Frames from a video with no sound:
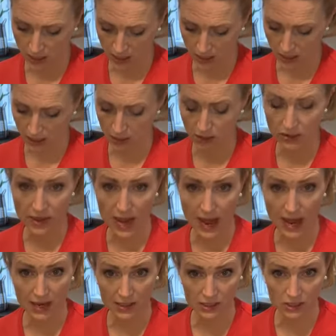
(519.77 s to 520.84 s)
And
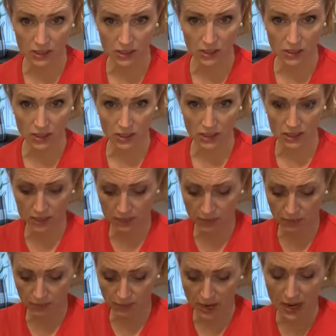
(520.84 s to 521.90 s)
that is
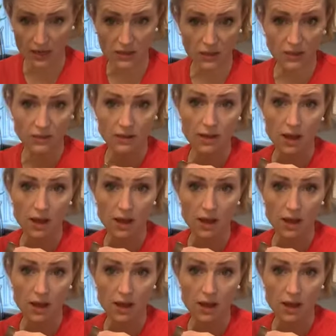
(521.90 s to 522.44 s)
practically